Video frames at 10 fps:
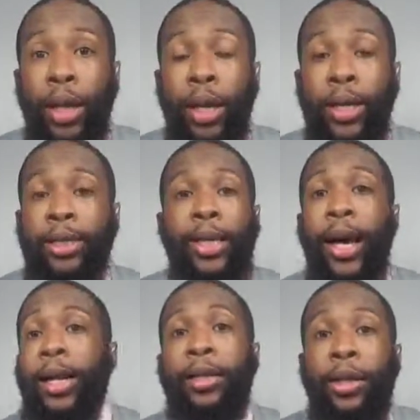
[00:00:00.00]
is
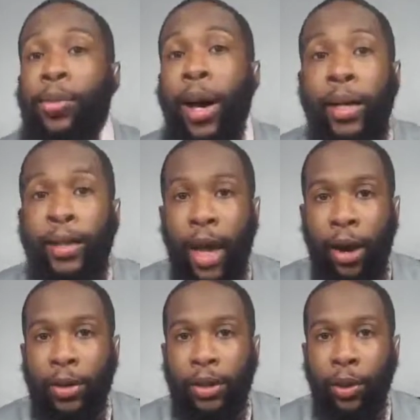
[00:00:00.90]
sign a Tobias
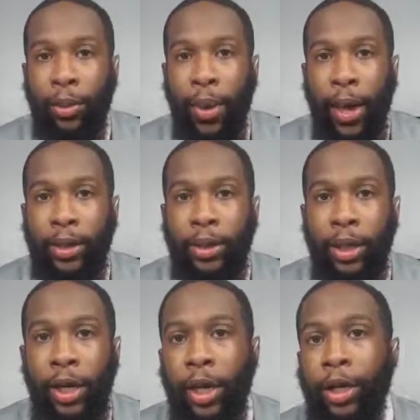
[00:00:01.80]
Harris to a max,
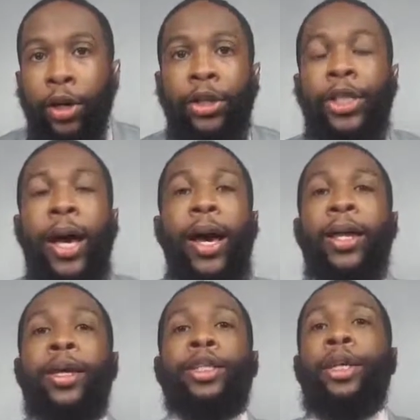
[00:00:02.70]
or
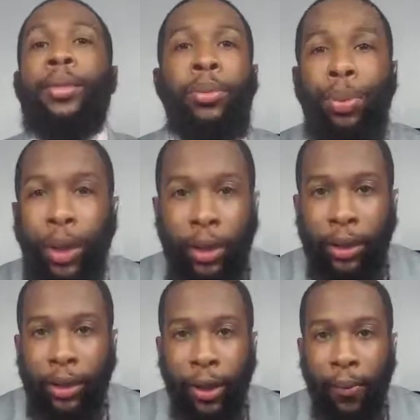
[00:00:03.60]
sign a Jimmy
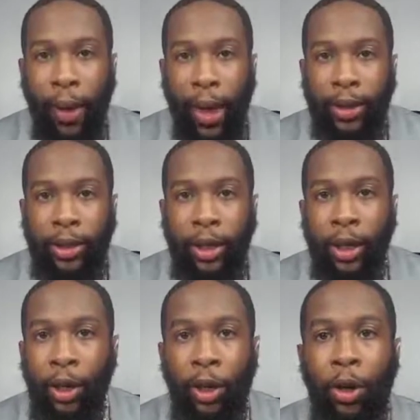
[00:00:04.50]
Butler to a max,
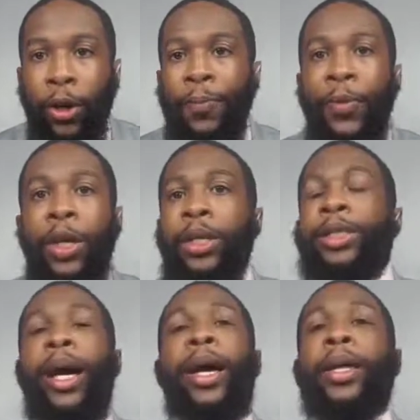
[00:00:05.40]
or
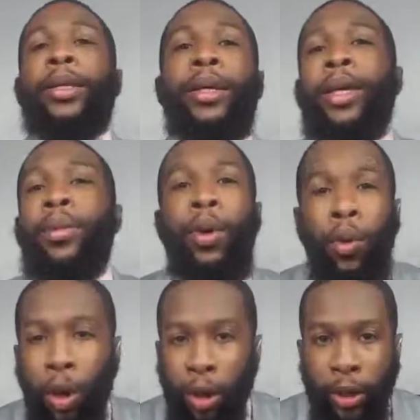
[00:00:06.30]
sign Kemba
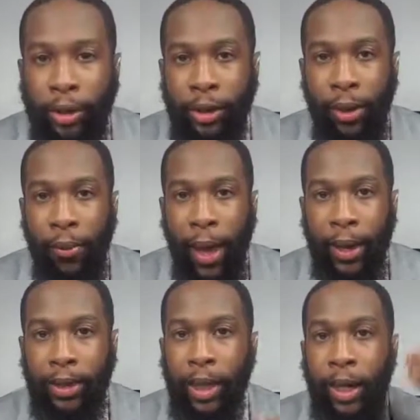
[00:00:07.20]
Walker to a
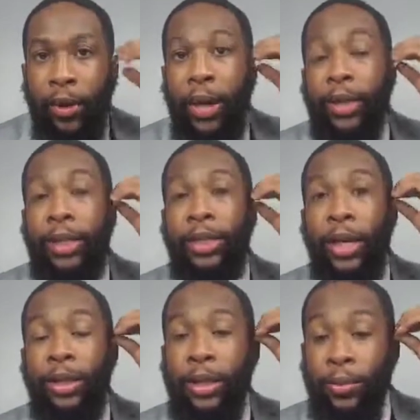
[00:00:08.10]
max, right? These
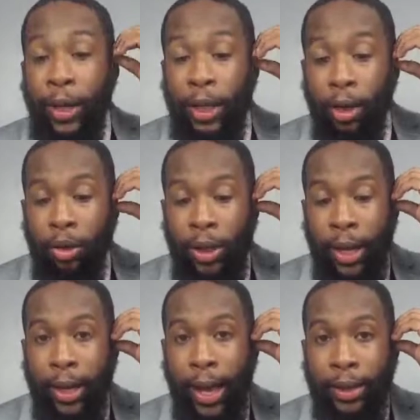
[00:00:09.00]
are, to me, those
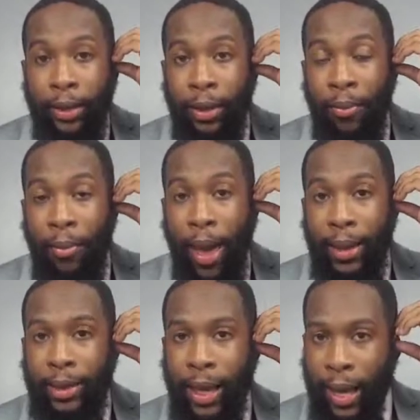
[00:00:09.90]
are not the
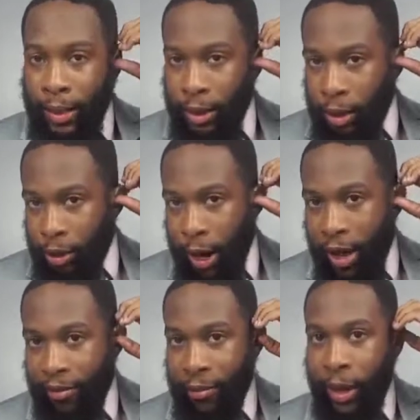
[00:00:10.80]
max guys in the
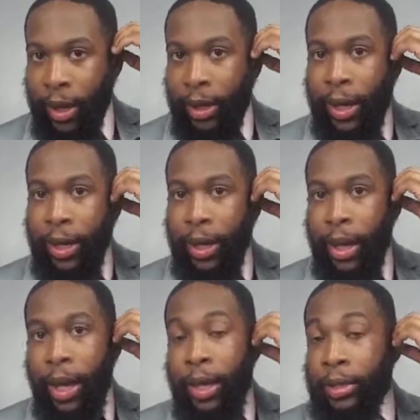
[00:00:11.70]
draft, man. Like,
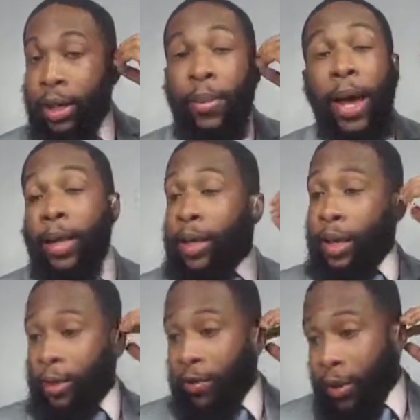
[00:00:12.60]
somebody could
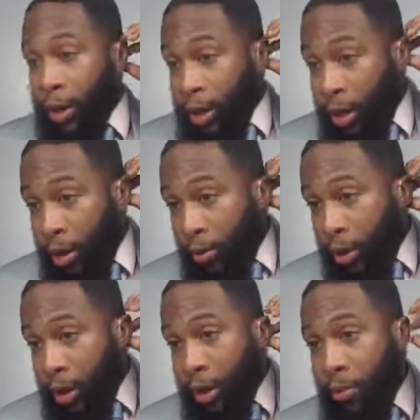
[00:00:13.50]
give
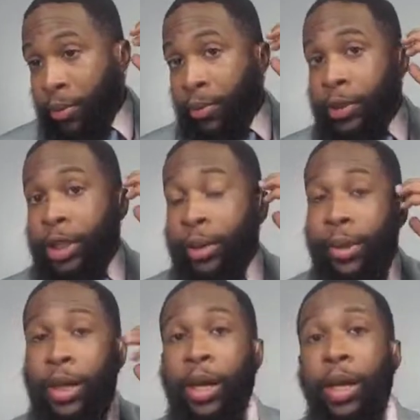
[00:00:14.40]
Kemba,
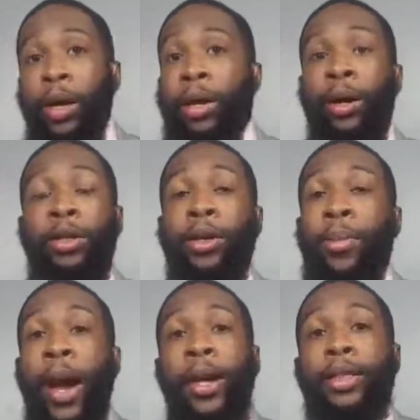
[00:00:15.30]
Jimmy, or
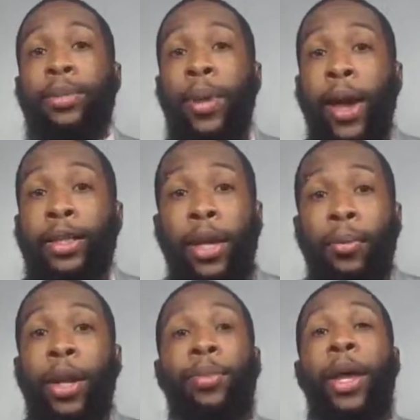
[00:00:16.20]
Tobias a max,
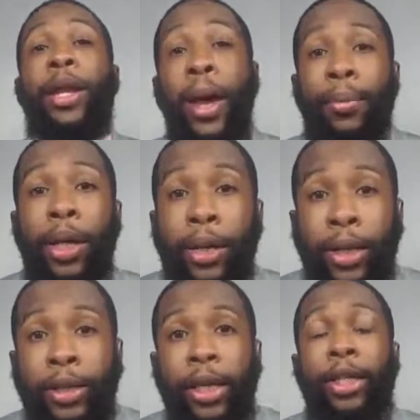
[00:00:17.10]
but it better not be the
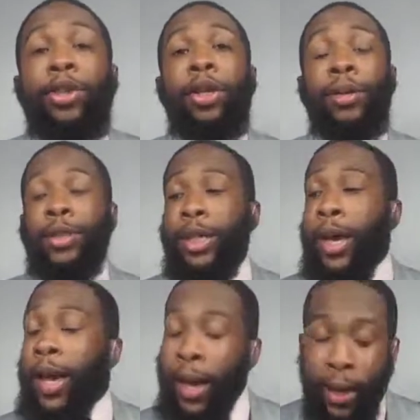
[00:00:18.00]
Knicks. That's all I'm
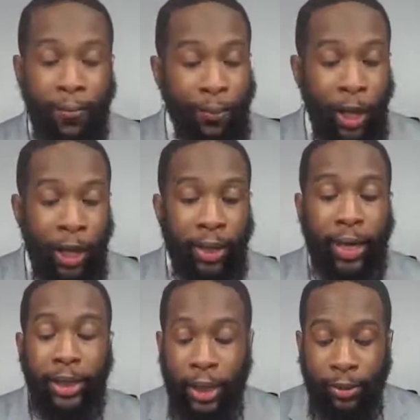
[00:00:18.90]
saying. And
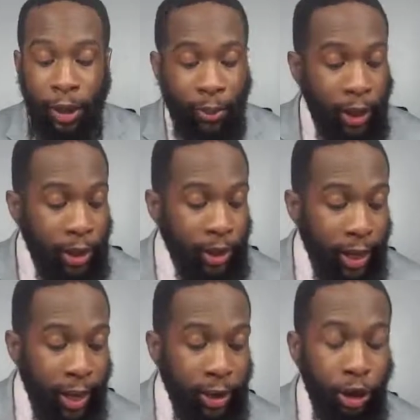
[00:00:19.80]
that seems to be the
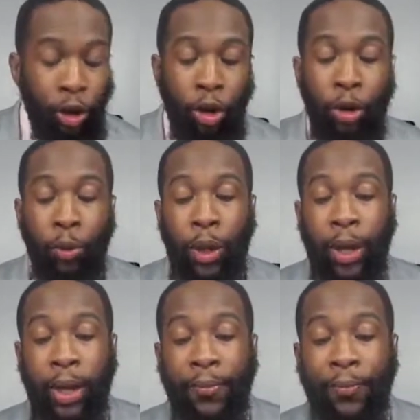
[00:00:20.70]
stance on
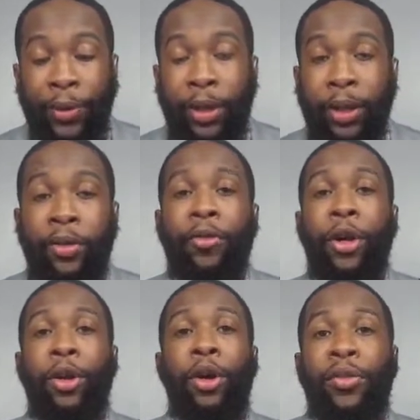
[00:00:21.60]
where the
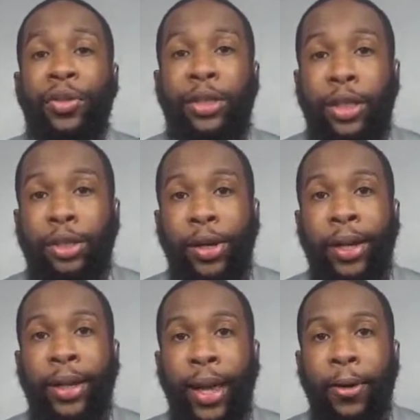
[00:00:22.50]
front office is
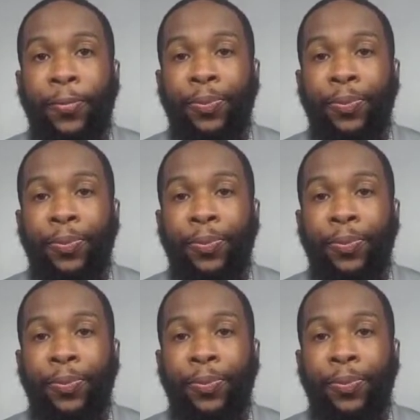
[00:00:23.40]
right now.